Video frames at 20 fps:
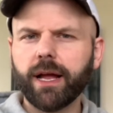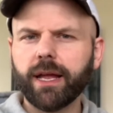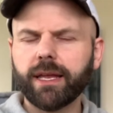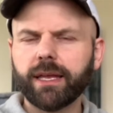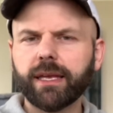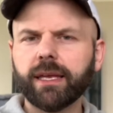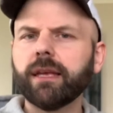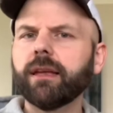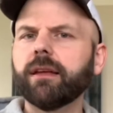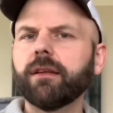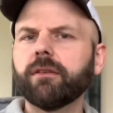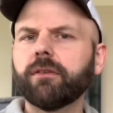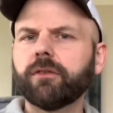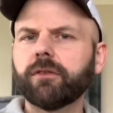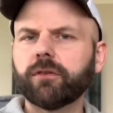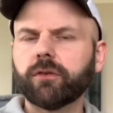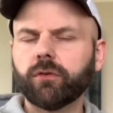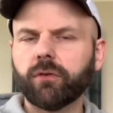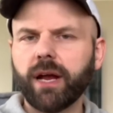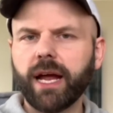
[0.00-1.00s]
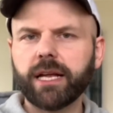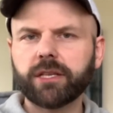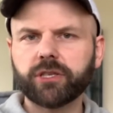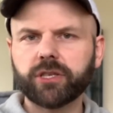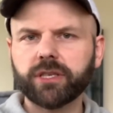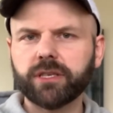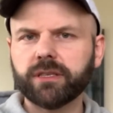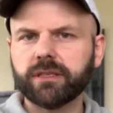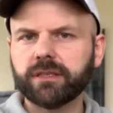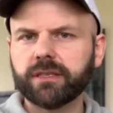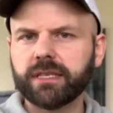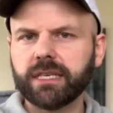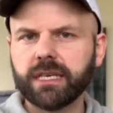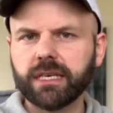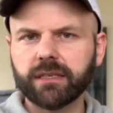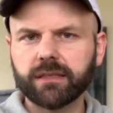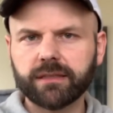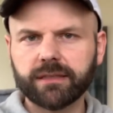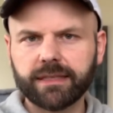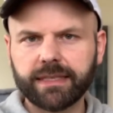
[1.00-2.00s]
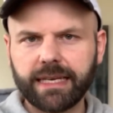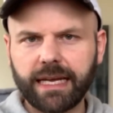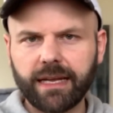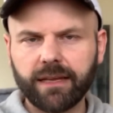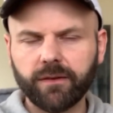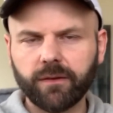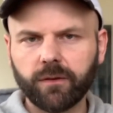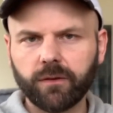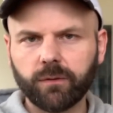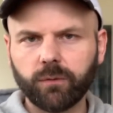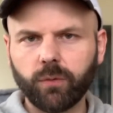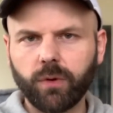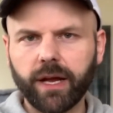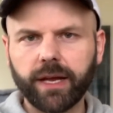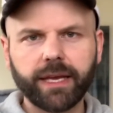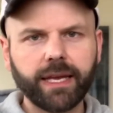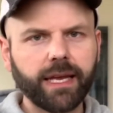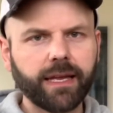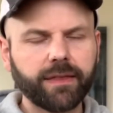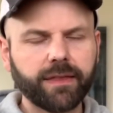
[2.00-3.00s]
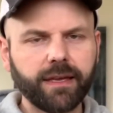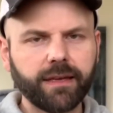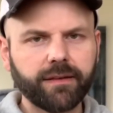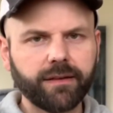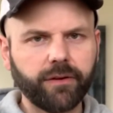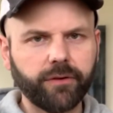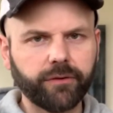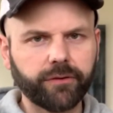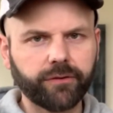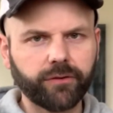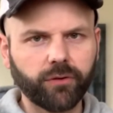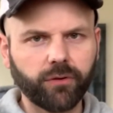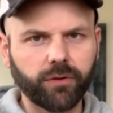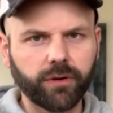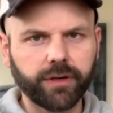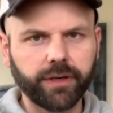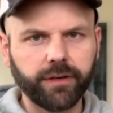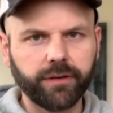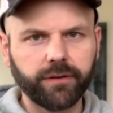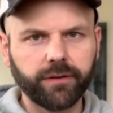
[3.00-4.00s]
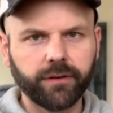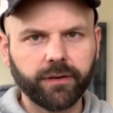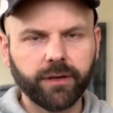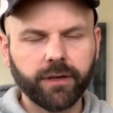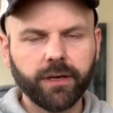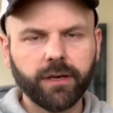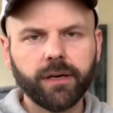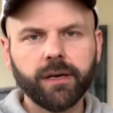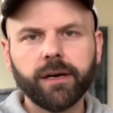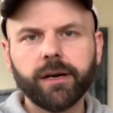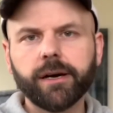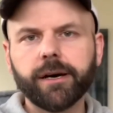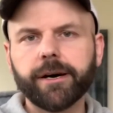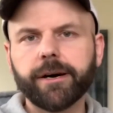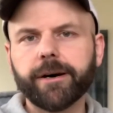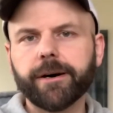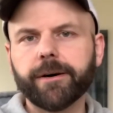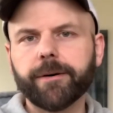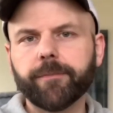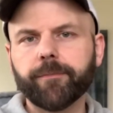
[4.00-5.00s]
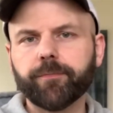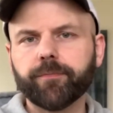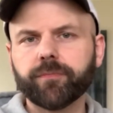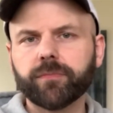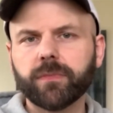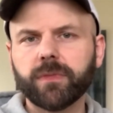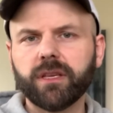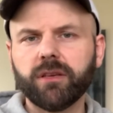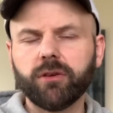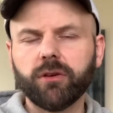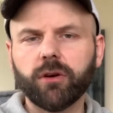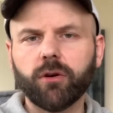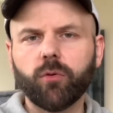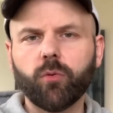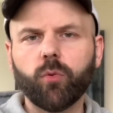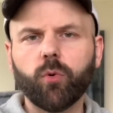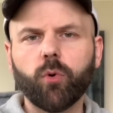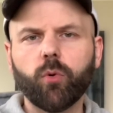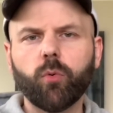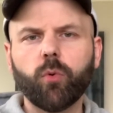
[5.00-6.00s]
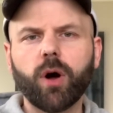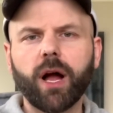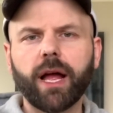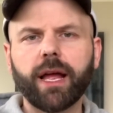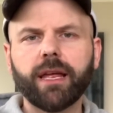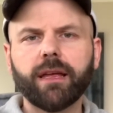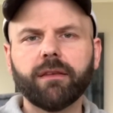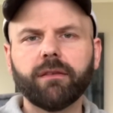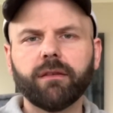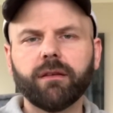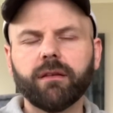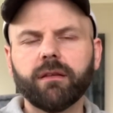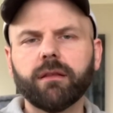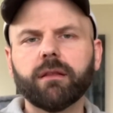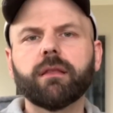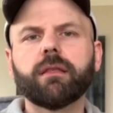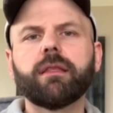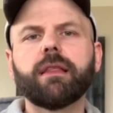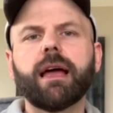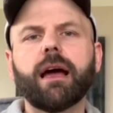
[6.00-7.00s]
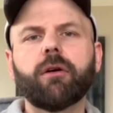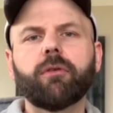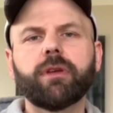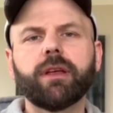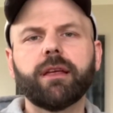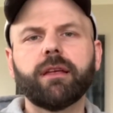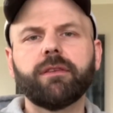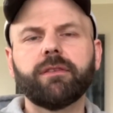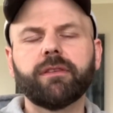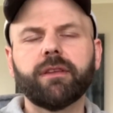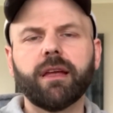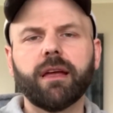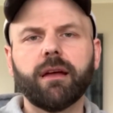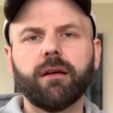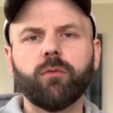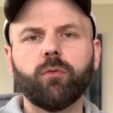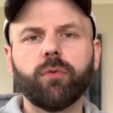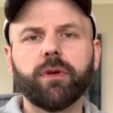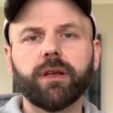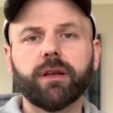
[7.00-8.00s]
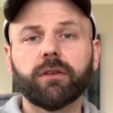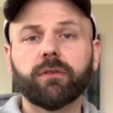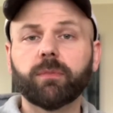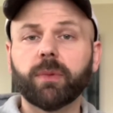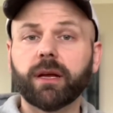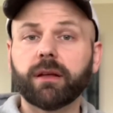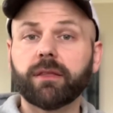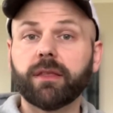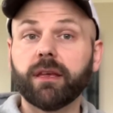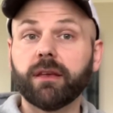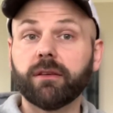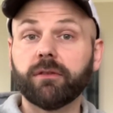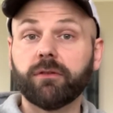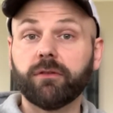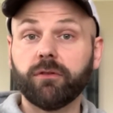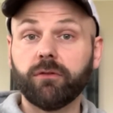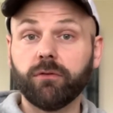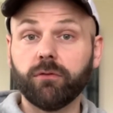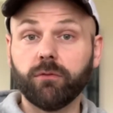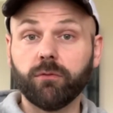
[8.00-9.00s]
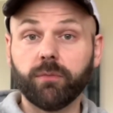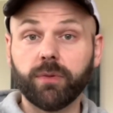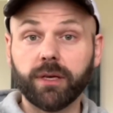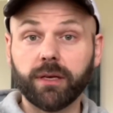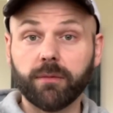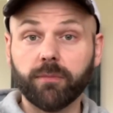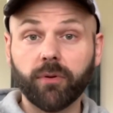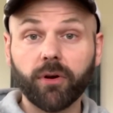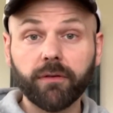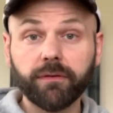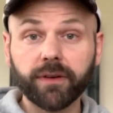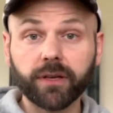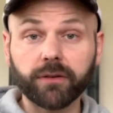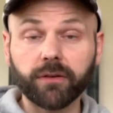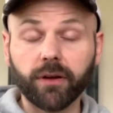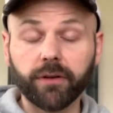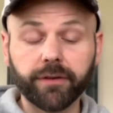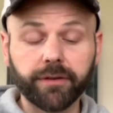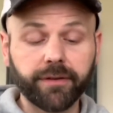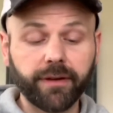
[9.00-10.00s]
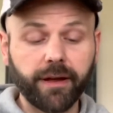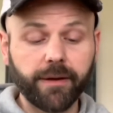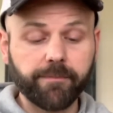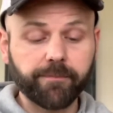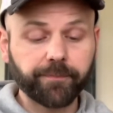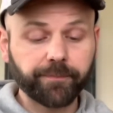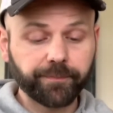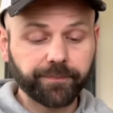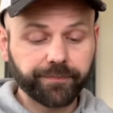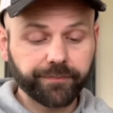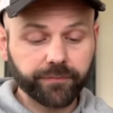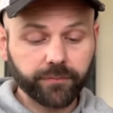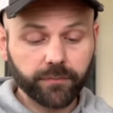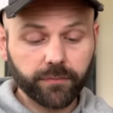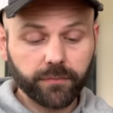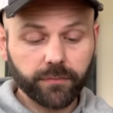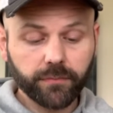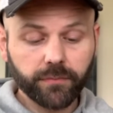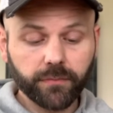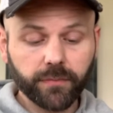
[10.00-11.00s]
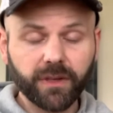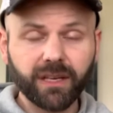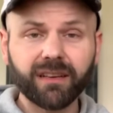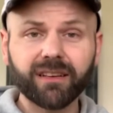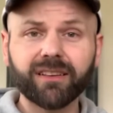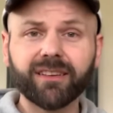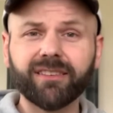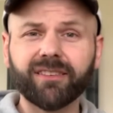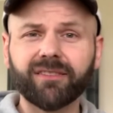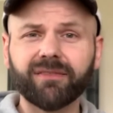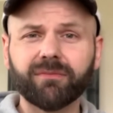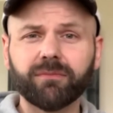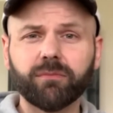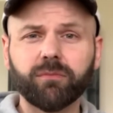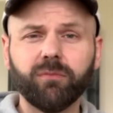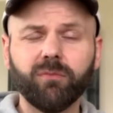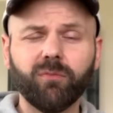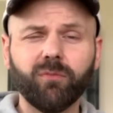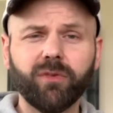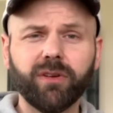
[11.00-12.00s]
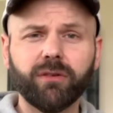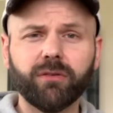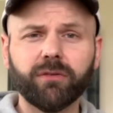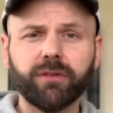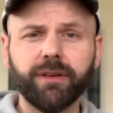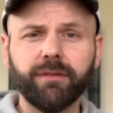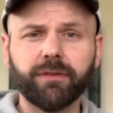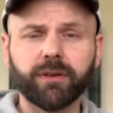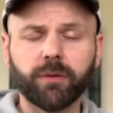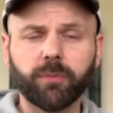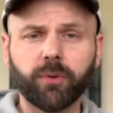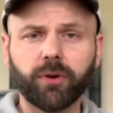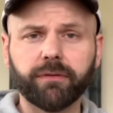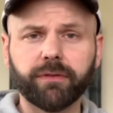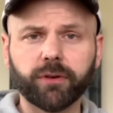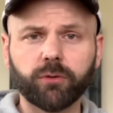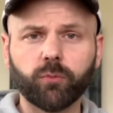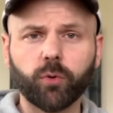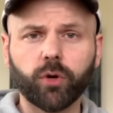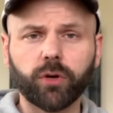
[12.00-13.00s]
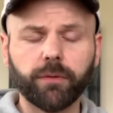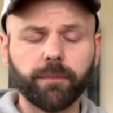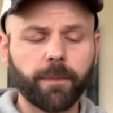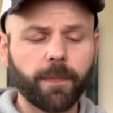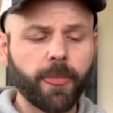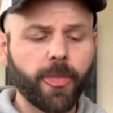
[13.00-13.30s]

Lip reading: can't scratches, dings, dents, why can't they tell stories? Why is it nowadays that we expect things to be perfect all the time? Because we don't live in a perfect world.